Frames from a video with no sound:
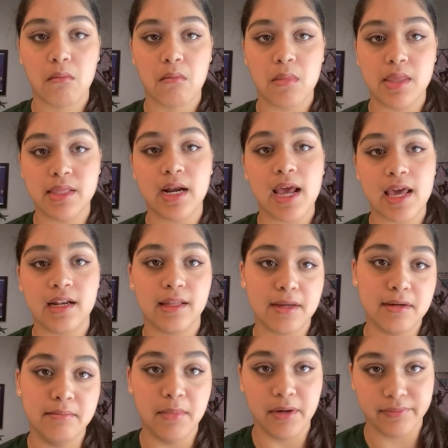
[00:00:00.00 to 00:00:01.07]
and then I had
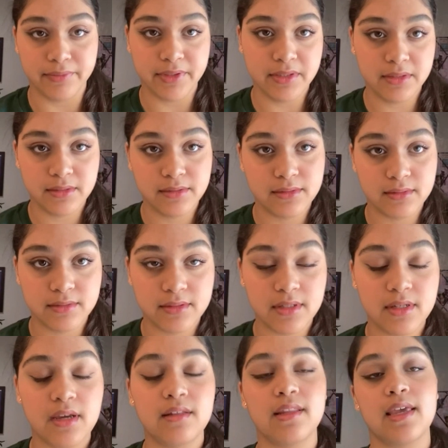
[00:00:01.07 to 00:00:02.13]
like a muffin
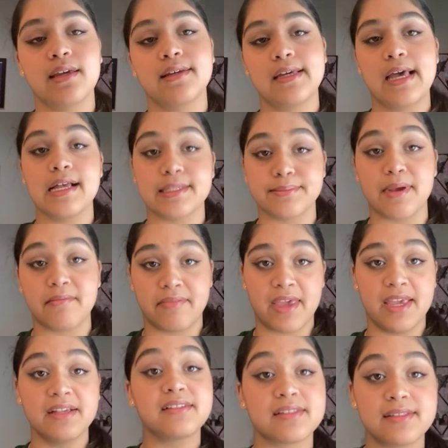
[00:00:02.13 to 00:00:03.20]
like as my
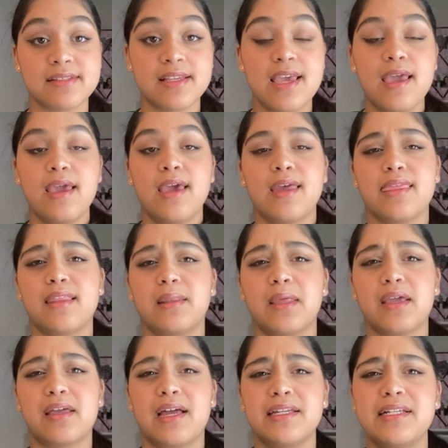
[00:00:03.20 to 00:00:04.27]
face, and then
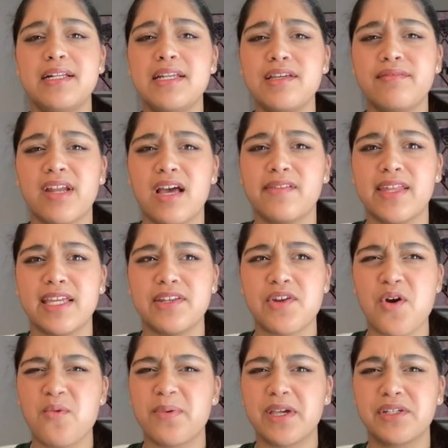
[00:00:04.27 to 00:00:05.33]
like I didn't even have like
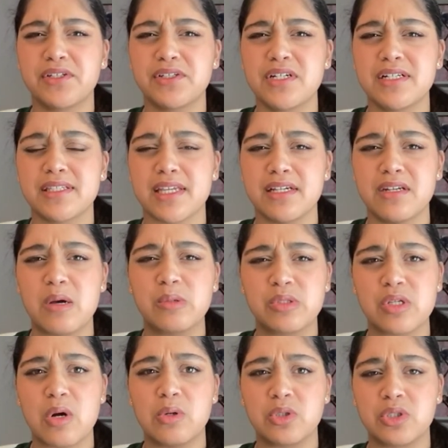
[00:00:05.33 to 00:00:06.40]
no pictures, like no
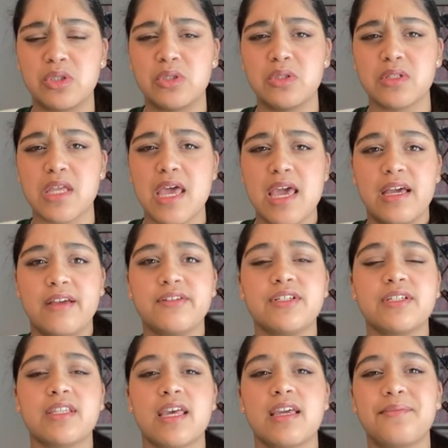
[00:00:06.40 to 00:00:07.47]
socials. It was
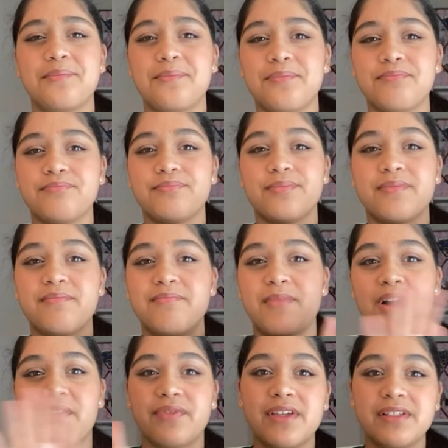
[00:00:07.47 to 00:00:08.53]
just like
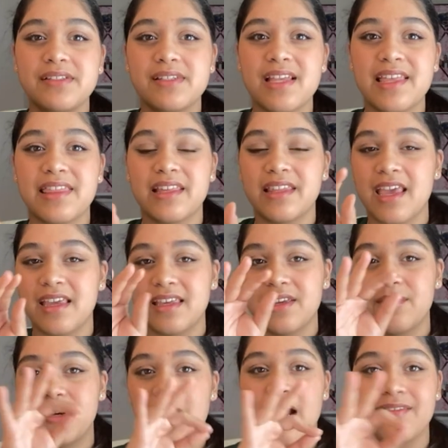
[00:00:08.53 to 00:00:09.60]
muffins, and then like
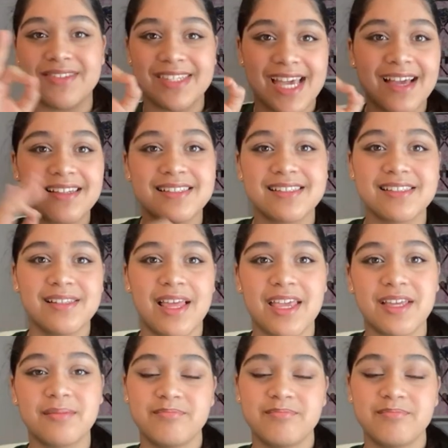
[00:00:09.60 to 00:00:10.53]
it would have text like